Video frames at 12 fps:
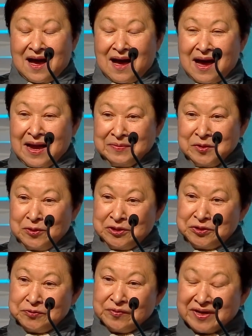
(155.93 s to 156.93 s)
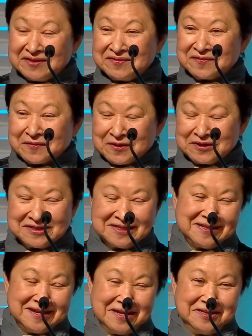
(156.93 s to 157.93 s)
I'm going to read
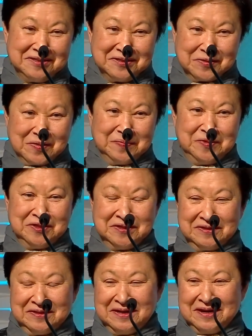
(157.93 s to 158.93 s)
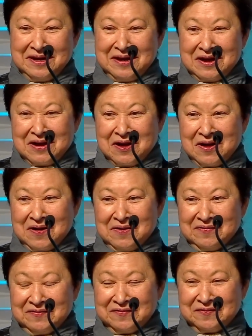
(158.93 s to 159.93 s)
first a description
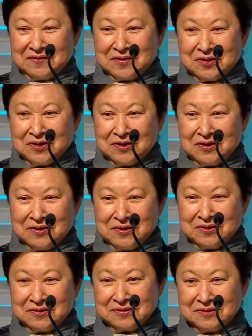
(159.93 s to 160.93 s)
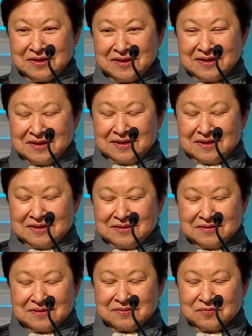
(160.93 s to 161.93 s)
of her
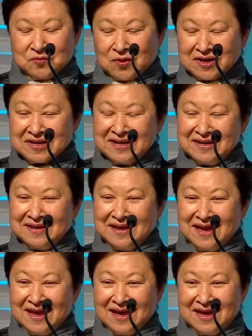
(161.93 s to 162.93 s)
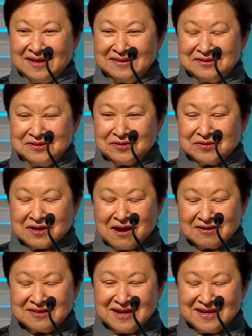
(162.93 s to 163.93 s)
work and her
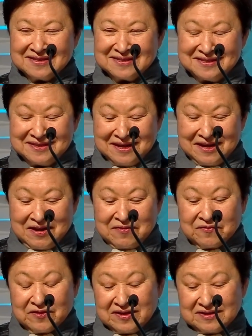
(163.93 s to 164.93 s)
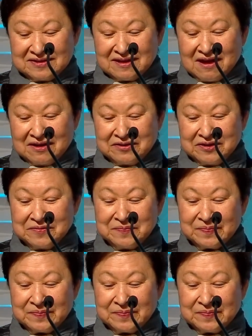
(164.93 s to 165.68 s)
context for this honor.